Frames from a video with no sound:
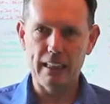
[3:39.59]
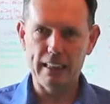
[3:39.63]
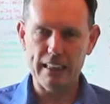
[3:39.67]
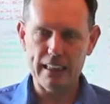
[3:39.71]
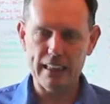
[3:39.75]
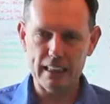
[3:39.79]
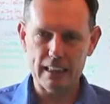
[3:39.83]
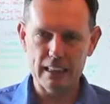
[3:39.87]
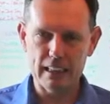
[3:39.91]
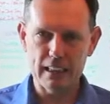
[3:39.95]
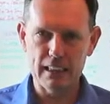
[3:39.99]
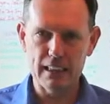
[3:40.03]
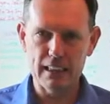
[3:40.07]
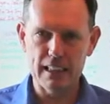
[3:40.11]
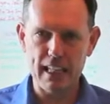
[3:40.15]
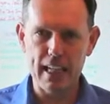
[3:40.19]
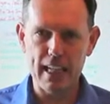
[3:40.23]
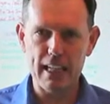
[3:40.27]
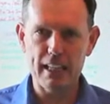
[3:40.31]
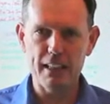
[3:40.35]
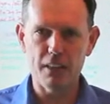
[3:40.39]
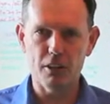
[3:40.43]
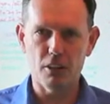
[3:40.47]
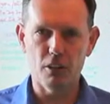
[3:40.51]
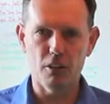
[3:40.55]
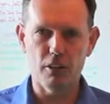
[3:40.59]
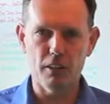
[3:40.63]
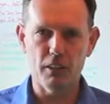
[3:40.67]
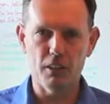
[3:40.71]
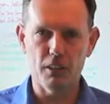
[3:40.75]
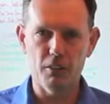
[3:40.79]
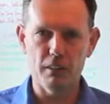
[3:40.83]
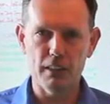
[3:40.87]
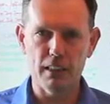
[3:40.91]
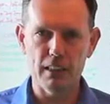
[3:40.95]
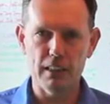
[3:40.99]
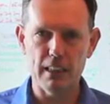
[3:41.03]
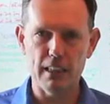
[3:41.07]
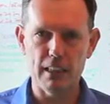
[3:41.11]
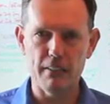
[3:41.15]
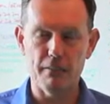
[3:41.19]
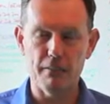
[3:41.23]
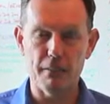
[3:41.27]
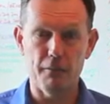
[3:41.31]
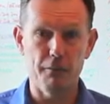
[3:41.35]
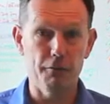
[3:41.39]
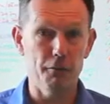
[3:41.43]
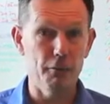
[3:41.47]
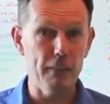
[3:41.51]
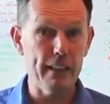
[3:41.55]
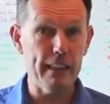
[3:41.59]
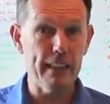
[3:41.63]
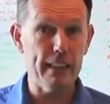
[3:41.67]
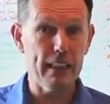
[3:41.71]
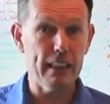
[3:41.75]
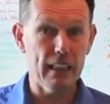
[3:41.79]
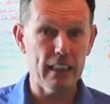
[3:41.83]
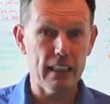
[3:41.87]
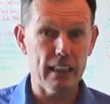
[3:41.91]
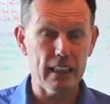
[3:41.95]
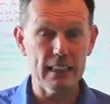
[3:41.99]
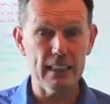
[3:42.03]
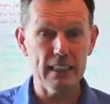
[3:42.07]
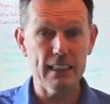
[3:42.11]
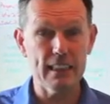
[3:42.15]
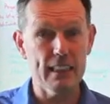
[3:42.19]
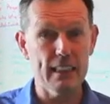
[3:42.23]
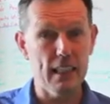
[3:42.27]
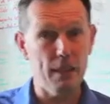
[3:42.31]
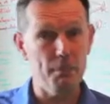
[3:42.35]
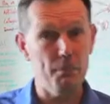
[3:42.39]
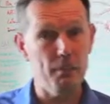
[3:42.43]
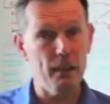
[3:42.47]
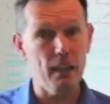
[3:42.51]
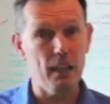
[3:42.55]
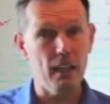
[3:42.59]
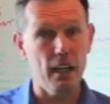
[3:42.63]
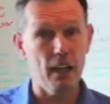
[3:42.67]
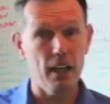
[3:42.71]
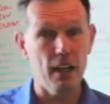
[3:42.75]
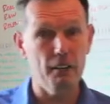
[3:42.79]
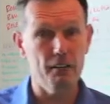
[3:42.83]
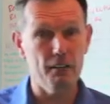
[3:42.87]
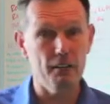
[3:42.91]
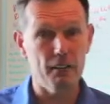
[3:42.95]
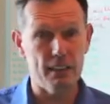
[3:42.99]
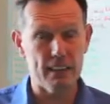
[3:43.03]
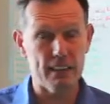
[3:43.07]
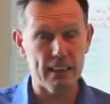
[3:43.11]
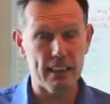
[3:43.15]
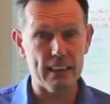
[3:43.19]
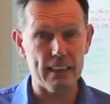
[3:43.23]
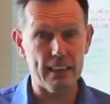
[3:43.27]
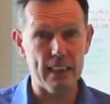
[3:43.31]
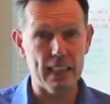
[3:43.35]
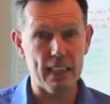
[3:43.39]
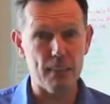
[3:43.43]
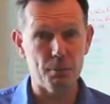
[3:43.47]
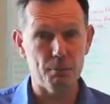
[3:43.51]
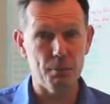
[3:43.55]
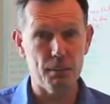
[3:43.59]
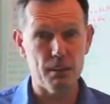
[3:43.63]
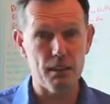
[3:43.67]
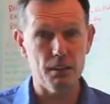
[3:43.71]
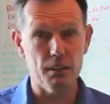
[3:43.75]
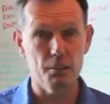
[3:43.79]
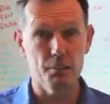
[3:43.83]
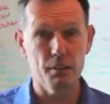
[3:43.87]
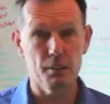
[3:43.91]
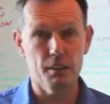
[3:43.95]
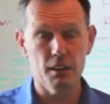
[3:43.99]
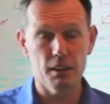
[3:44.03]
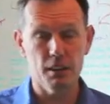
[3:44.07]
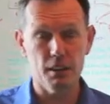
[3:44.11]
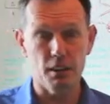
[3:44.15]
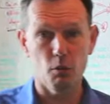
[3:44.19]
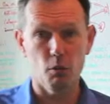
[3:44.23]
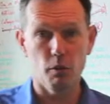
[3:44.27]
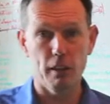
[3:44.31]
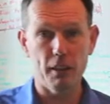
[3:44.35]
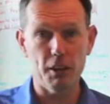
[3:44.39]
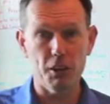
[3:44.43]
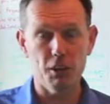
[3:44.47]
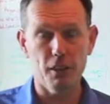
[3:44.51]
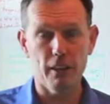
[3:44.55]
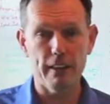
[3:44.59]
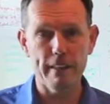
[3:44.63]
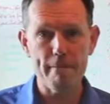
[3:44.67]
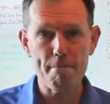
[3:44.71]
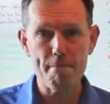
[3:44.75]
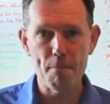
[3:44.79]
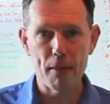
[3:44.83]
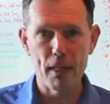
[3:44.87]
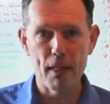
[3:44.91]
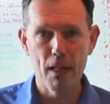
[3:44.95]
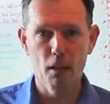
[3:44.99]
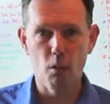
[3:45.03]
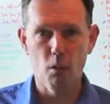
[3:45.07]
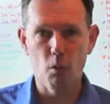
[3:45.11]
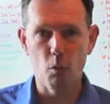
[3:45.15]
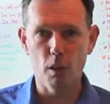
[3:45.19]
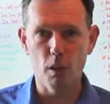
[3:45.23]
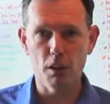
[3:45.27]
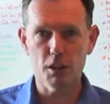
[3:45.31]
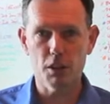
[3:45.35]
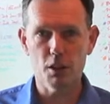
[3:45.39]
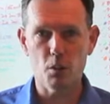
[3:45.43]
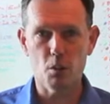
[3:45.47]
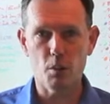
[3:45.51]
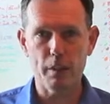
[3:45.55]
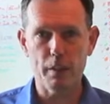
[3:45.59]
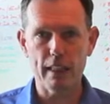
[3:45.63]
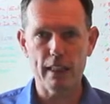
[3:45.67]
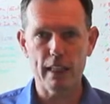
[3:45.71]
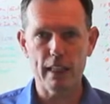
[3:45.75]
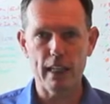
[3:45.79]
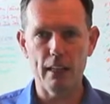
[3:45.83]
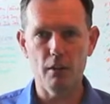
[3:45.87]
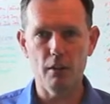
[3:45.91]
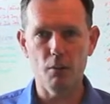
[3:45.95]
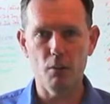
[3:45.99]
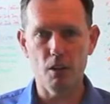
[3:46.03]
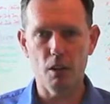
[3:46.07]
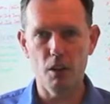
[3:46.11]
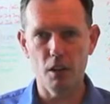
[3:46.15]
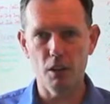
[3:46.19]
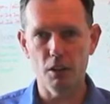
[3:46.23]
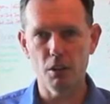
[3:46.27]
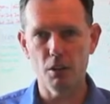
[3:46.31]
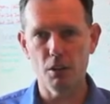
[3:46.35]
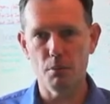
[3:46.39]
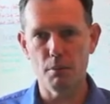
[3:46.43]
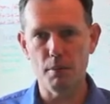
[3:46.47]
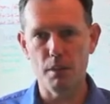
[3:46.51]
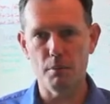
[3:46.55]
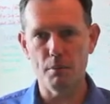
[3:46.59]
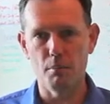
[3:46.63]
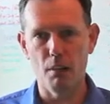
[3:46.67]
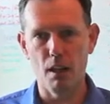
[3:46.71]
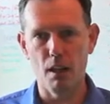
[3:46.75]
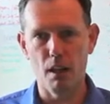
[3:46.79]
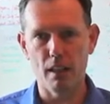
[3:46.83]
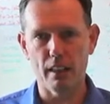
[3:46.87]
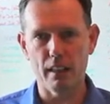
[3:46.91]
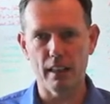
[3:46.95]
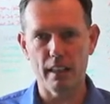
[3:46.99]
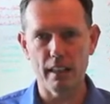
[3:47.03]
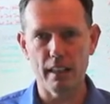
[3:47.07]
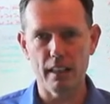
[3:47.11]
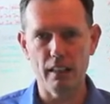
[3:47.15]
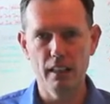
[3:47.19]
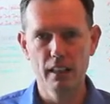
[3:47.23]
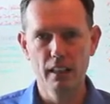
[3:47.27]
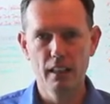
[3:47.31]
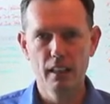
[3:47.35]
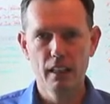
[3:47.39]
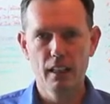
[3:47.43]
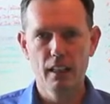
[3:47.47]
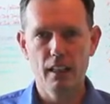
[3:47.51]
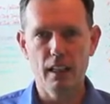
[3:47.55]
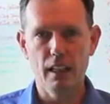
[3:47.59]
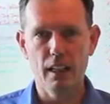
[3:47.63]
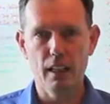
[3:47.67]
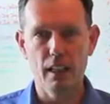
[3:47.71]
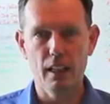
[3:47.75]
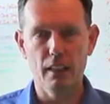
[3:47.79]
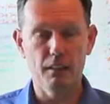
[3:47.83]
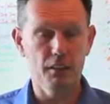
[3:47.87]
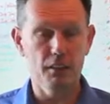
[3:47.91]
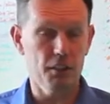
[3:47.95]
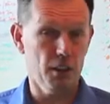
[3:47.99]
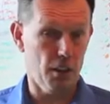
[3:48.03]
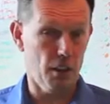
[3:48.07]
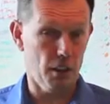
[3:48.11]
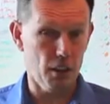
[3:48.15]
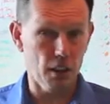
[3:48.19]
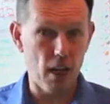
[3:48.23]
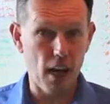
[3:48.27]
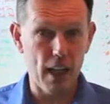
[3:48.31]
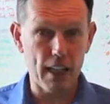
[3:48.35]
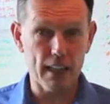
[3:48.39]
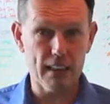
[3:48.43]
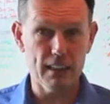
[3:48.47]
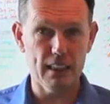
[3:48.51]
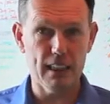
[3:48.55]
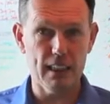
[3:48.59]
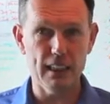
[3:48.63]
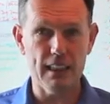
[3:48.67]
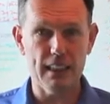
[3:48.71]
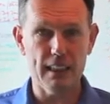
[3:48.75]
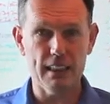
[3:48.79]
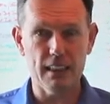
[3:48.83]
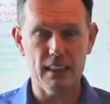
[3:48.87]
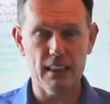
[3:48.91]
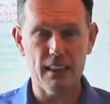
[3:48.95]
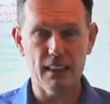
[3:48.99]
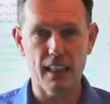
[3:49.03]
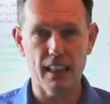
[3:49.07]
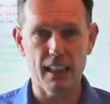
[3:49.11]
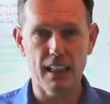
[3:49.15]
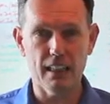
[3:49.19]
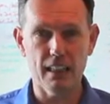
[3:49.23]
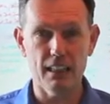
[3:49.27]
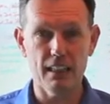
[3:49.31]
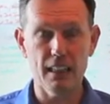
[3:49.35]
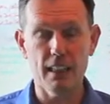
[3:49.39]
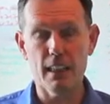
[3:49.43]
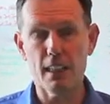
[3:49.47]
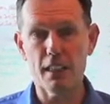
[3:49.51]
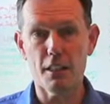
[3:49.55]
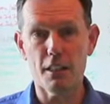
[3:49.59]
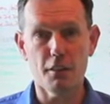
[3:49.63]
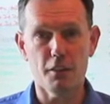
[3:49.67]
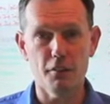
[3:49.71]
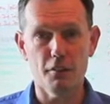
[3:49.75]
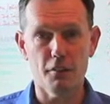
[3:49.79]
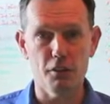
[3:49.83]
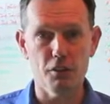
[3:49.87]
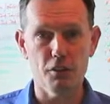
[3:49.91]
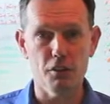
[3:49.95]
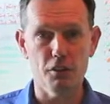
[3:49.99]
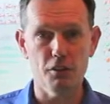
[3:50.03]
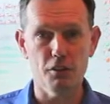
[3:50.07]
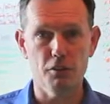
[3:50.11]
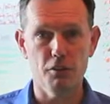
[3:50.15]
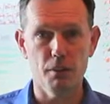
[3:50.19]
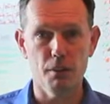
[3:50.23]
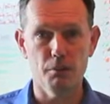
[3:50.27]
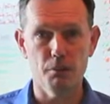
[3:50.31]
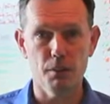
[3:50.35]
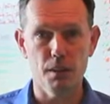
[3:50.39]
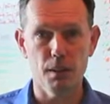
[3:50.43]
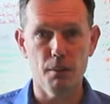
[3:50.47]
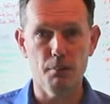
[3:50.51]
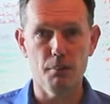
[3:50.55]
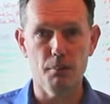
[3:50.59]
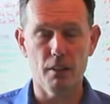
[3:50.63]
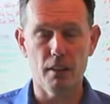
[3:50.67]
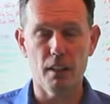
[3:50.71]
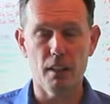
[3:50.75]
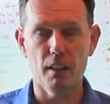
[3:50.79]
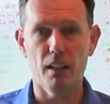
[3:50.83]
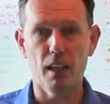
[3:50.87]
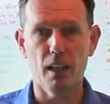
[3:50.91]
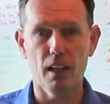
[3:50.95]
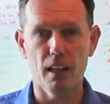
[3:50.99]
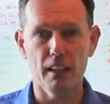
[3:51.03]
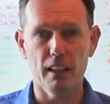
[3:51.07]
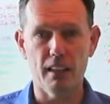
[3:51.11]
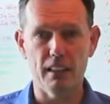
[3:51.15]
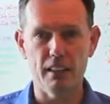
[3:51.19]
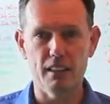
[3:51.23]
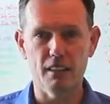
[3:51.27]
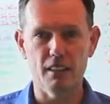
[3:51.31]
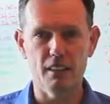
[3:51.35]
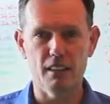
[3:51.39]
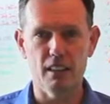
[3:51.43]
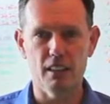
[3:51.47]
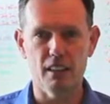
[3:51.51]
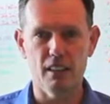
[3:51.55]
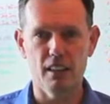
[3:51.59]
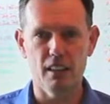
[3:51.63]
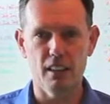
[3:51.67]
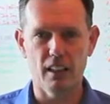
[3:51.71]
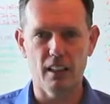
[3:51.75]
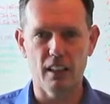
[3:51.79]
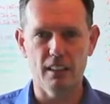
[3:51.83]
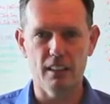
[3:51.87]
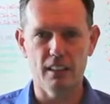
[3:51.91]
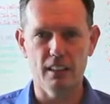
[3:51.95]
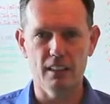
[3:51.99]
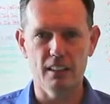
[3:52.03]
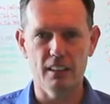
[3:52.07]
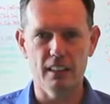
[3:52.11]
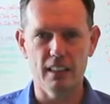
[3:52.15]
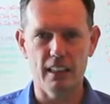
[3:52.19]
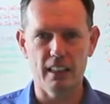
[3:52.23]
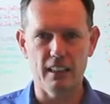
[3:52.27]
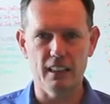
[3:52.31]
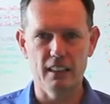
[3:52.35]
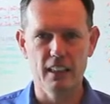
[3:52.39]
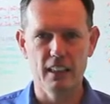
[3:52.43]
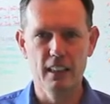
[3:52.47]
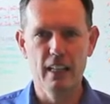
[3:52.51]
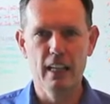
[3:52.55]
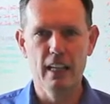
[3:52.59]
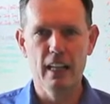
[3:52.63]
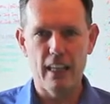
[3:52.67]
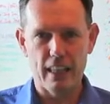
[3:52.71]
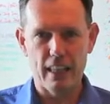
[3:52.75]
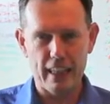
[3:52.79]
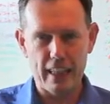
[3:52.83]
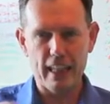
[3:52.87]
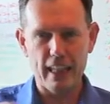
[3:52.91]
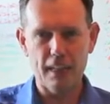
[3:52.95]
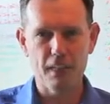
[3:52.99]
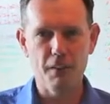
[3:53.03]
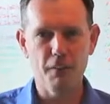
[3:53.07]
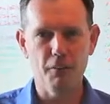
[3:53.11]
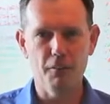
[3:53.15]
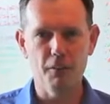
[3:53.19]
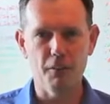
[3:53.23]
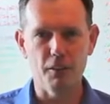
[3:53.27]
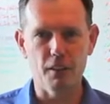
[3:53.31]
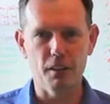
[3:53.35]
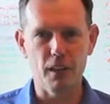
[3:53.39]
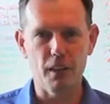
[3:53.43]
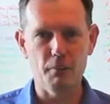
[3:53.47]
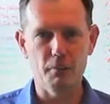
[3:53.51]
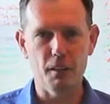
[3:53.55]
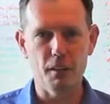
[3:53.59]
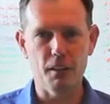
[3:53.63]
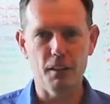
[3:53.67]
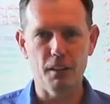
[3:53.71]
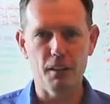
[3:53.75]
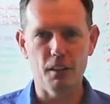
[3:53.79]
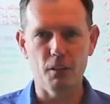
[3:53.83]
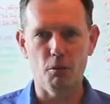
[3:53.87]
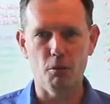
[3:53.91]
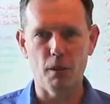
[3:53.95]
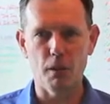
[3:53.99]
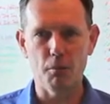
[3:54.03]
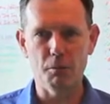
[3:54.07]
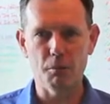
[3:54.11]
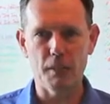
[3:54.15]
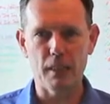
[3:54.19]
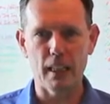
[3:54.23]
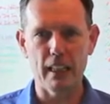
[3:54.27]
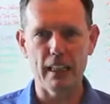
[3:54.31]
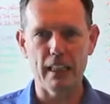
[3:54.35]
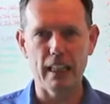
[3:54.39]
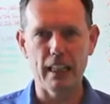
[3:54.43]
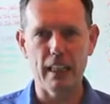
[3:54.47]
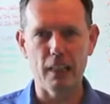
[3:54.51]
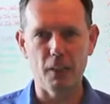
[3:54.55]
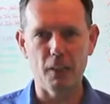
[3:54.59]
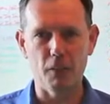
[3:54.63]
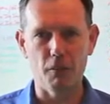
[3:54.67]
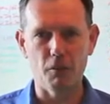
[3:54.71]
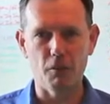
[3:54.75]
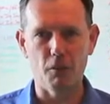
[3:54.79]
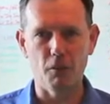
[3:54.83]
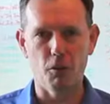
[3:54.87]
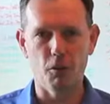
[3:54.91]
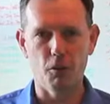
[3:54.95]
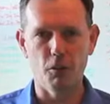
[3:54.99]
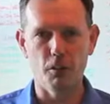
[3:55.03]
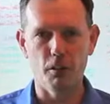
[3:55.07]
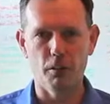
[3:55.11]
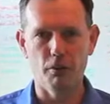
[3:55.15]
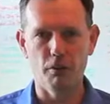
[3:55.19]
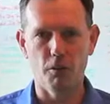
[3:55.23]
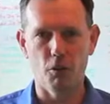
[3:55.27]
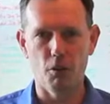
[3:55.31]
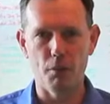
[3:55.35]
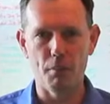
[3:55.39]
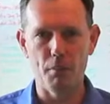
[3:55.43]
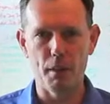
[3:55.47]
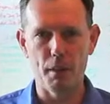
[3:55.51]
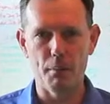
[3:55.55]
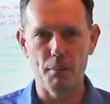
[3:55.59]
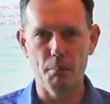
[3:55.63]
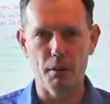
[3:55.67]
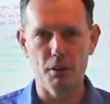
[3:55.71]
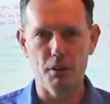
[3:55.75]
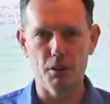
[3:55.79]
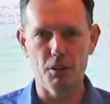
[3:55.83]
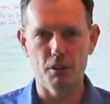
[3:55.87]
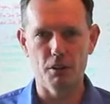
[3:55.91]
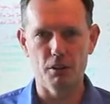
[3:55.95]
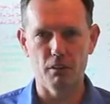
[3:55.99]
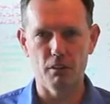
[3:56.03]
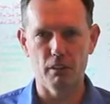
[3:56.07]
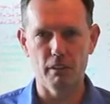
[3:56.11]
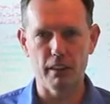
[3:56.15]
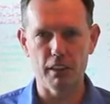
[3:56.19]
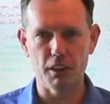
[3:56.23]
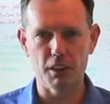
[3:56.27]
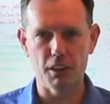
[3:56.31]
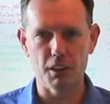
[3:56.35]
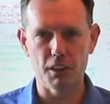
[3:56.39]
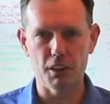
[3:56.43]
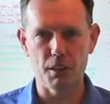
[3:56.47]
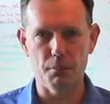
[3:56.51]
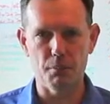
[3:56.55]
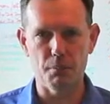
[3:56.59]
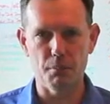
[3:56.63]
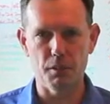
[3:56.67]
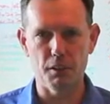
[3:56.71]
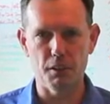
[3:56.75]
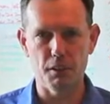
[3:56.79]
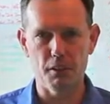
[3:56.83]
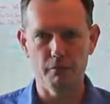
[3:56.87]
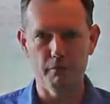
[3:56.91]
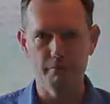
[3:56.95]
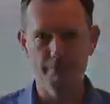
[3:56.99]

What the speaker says: Each day you're going to receive a free little snippet of Zig Zag Principles sequentially. Once a week I will also be blogging thoughts and insights and interviews from some of the thought leaders in the United States. Thank you for coming to the website, and I look forward to forming a personal relationship with you.